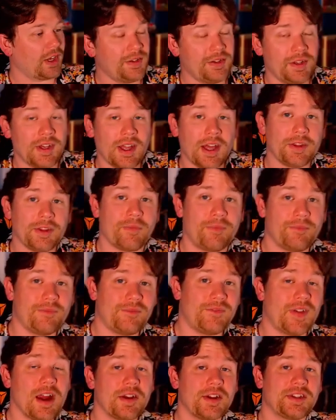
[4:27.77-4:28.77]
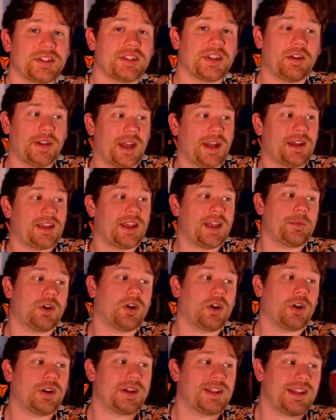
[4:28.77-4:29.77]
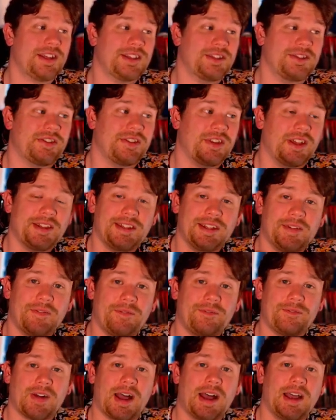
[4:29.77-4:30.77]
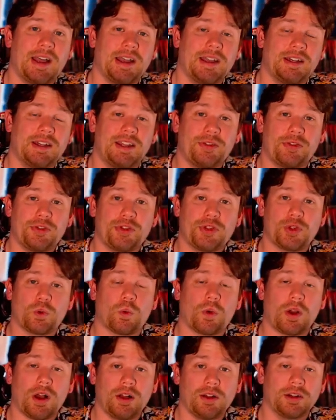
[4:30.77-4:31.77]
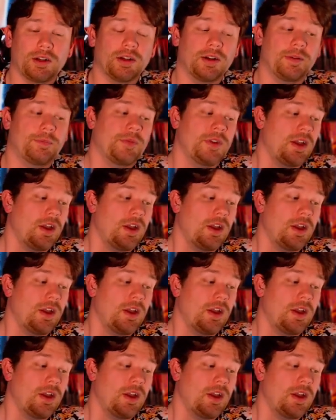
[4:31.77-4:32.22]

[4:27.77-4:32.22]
Another very solid end game card is the Divine Enthraller.